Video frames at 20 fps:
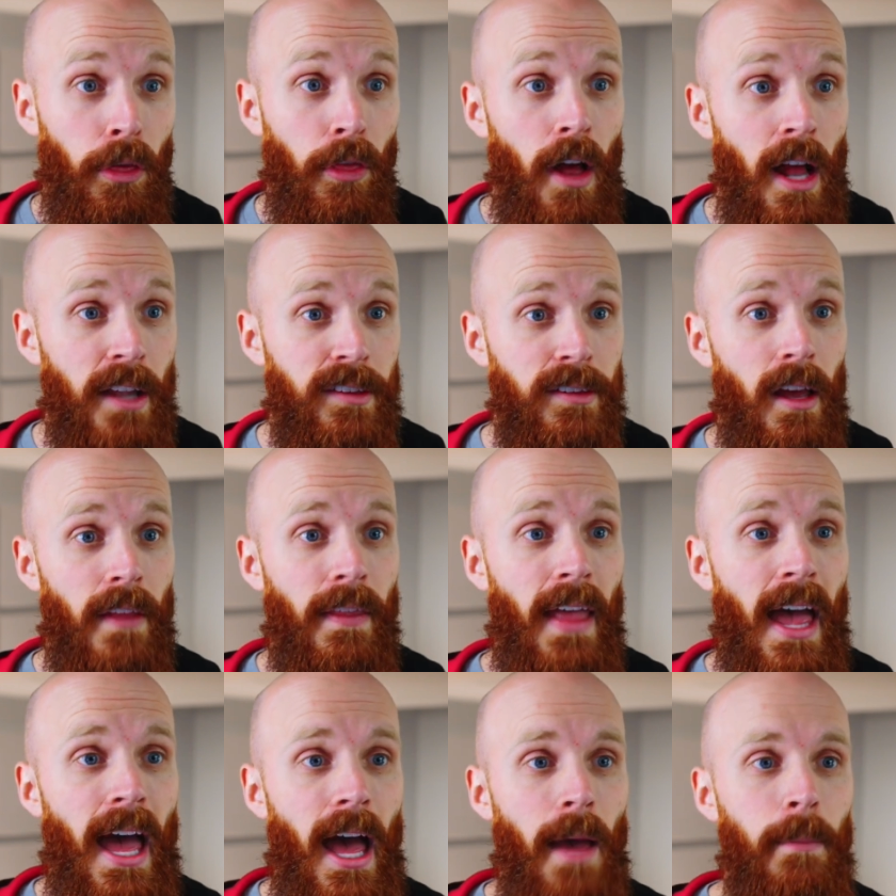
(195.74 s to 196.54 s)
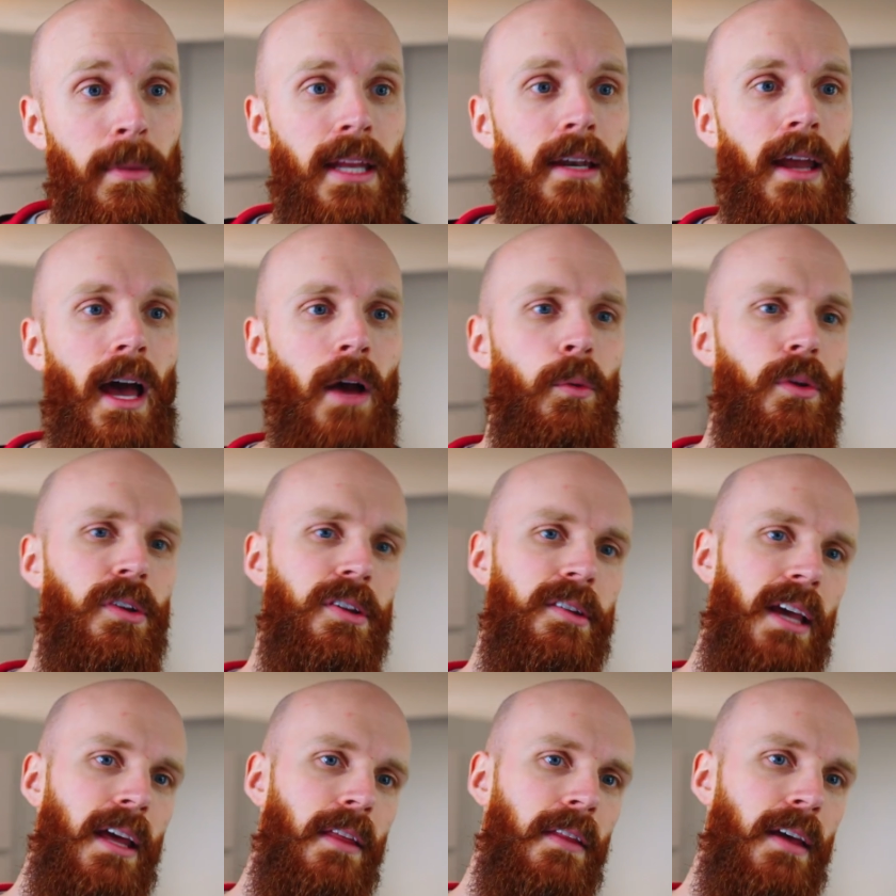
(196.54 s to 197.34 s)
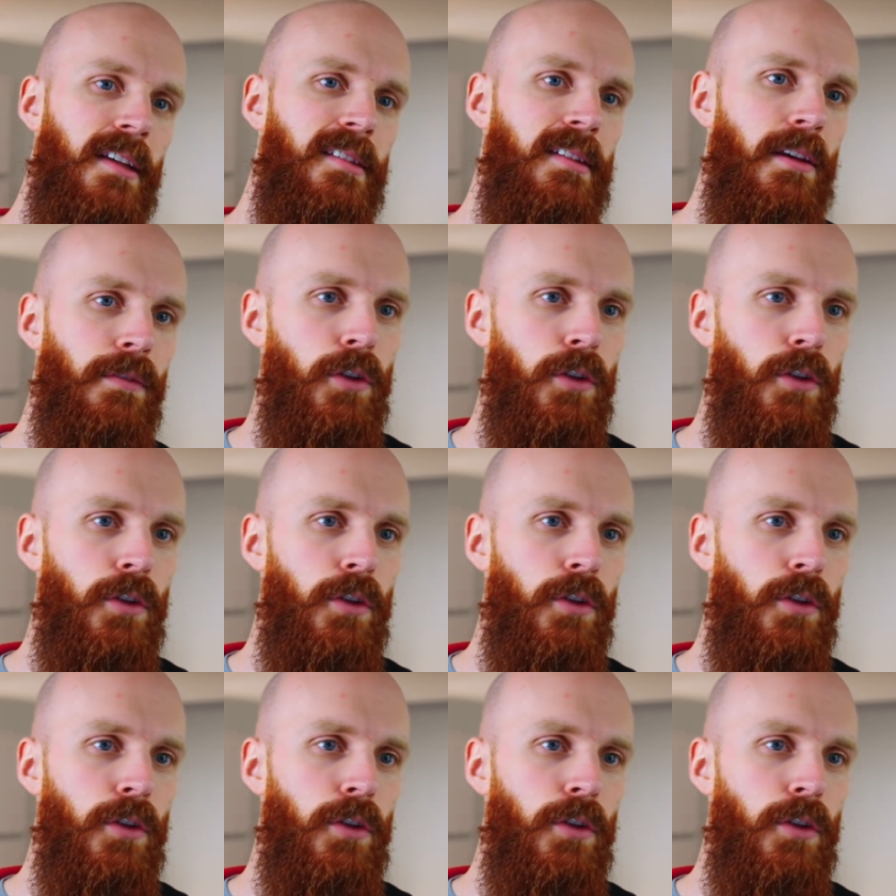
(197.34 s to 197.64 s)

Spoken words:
thoughts on that. I mean, I will say this.